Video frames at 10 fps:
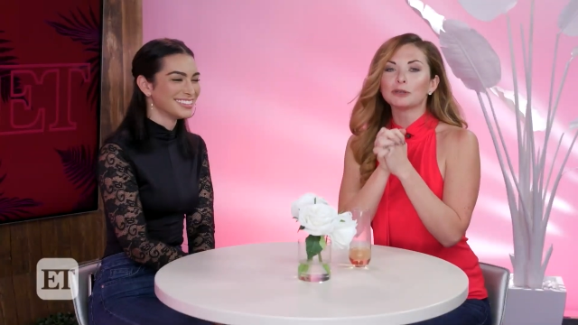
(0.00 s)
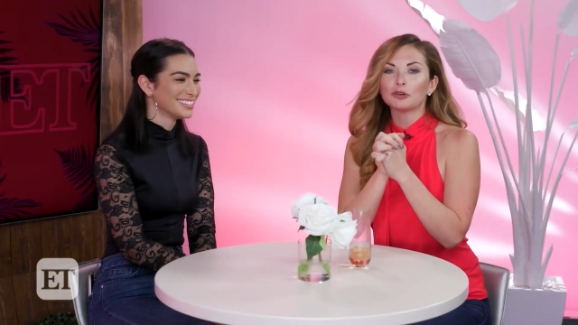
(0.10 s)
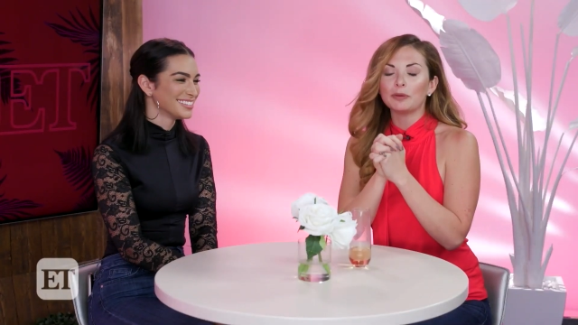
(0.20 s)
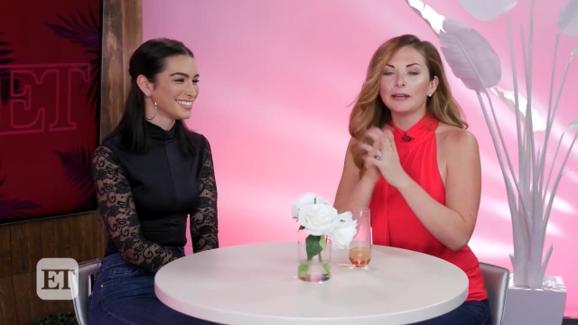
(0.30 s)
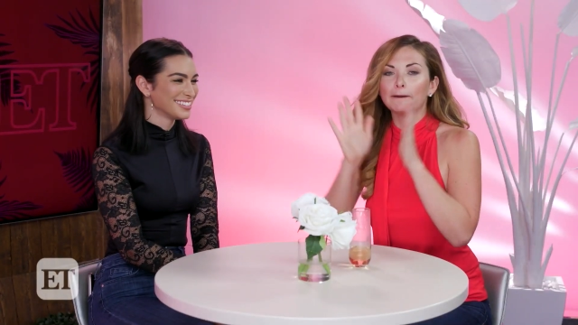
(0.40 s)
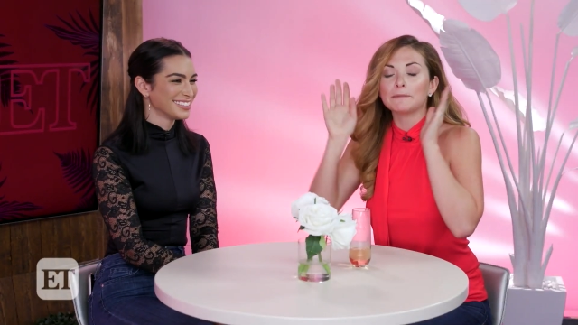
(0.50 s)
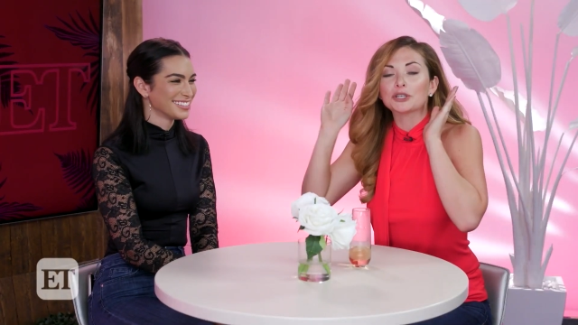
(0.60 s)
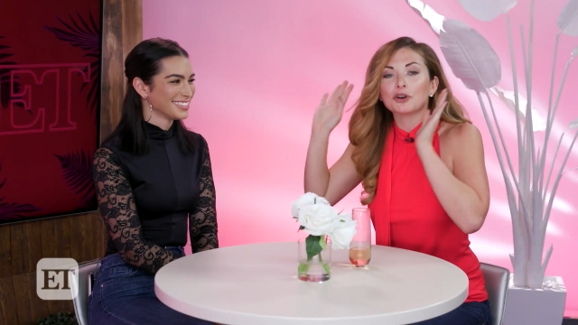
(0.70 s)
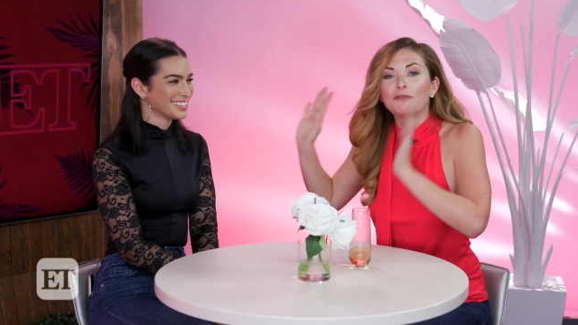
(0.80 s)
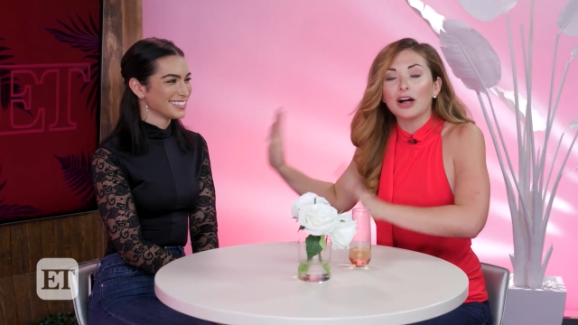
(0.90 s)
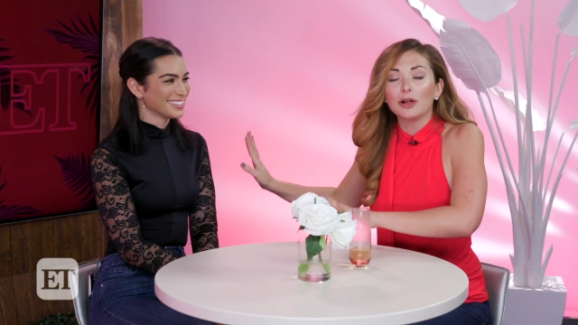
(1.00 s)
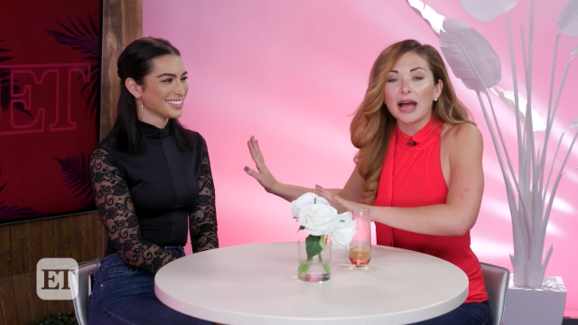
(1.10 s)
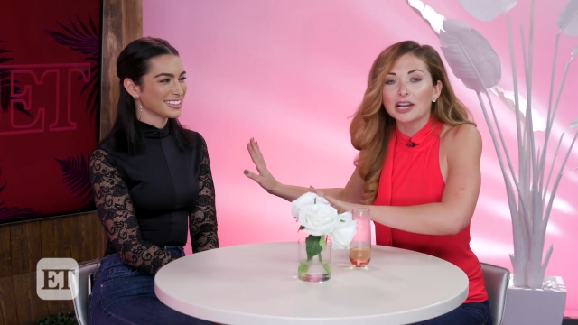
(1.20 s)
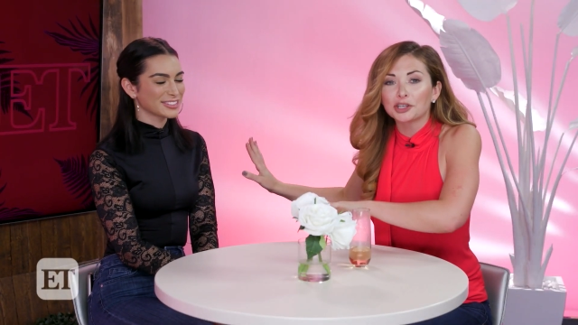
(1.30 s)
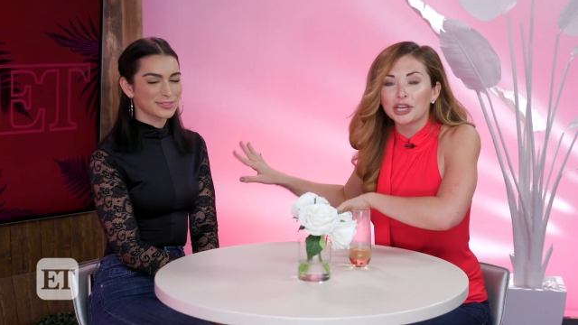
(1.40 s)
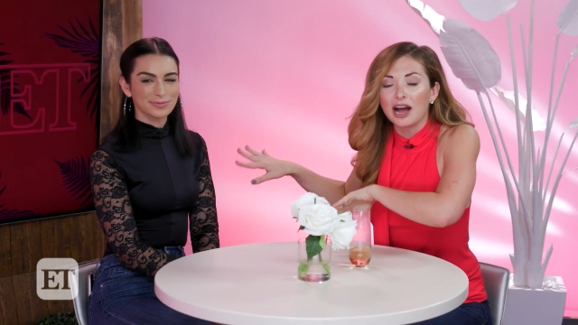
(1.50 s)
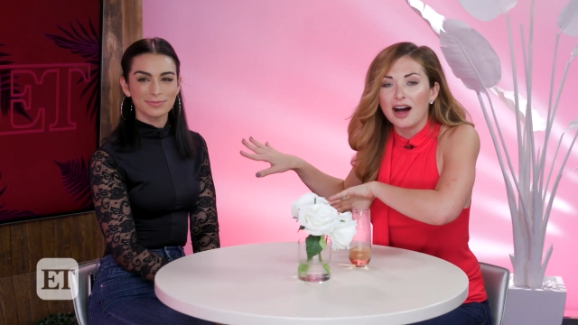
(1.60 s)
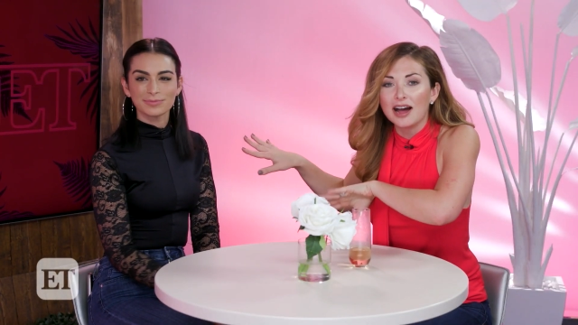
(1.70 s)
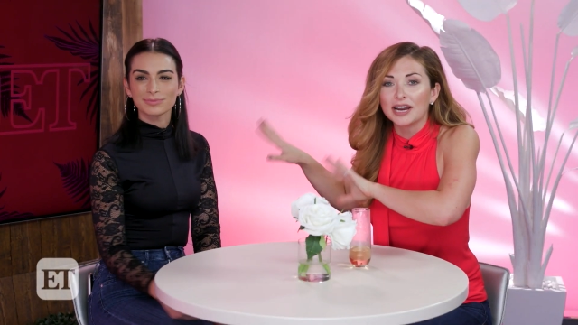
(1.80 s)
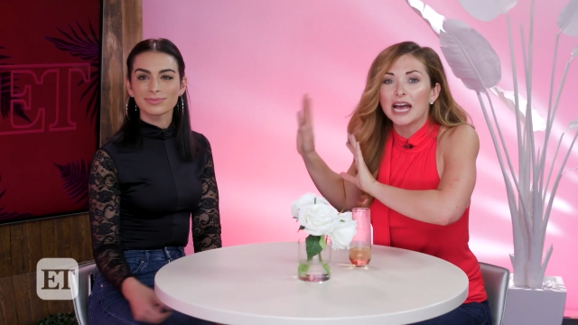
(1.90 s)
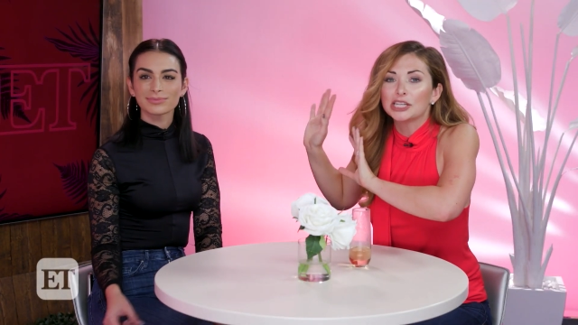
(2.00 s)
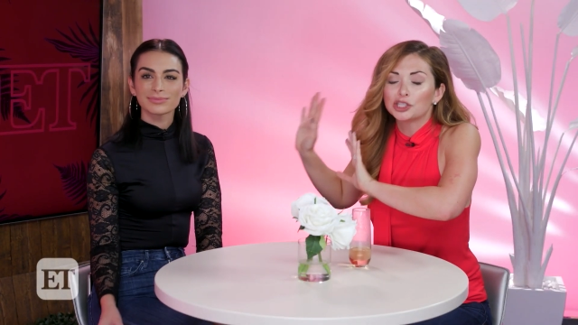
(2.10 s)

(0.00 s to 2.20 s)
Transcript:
Speaker 1: much for being here. Make sure to follow Ashley on